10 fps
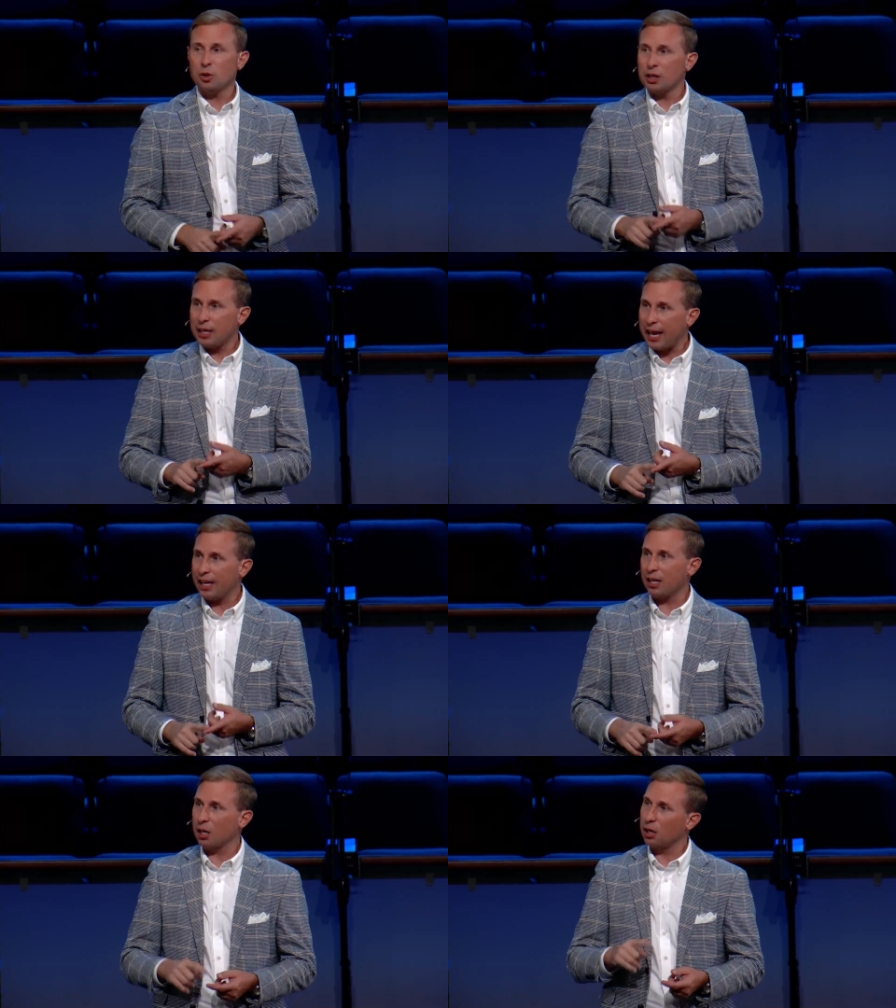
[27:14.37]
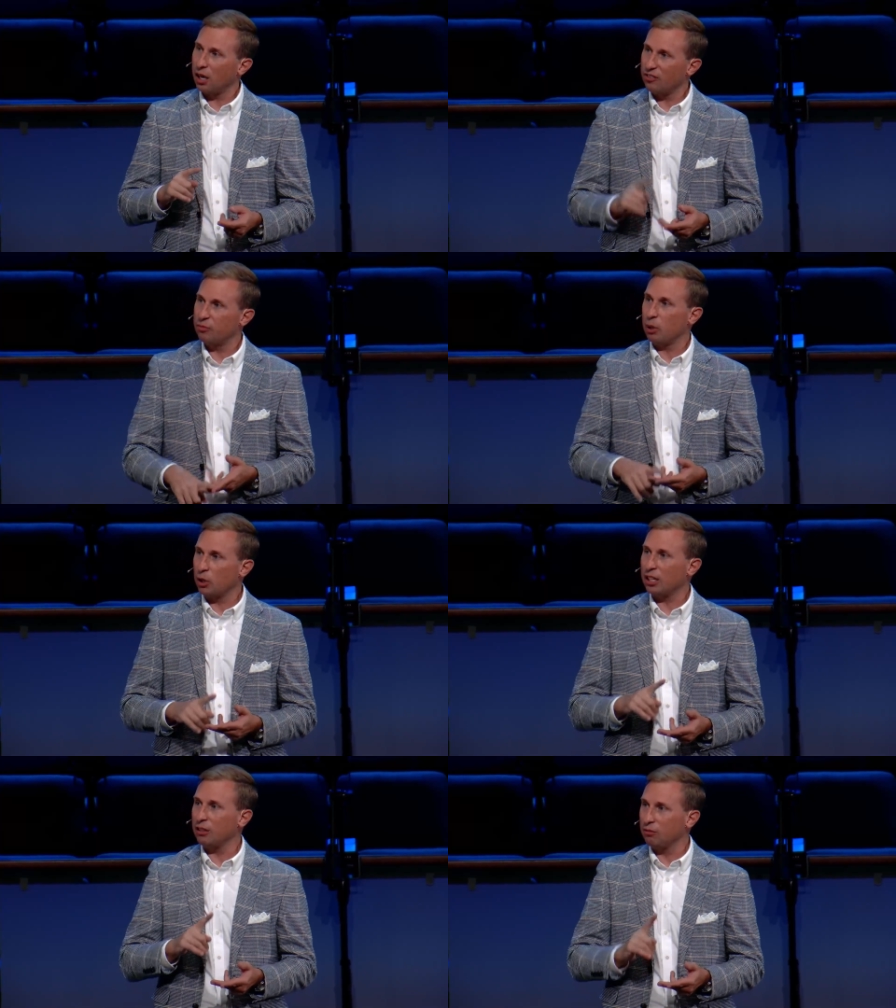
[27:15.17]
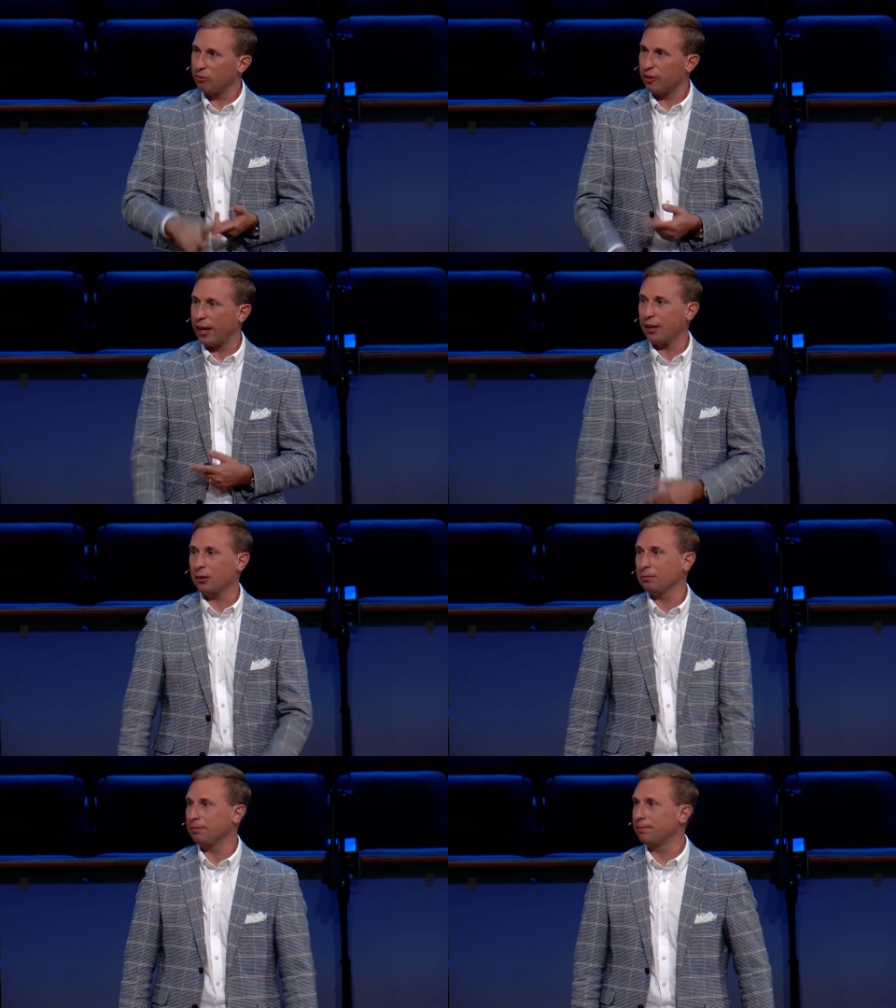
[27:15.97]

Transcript: a lake of burning fire.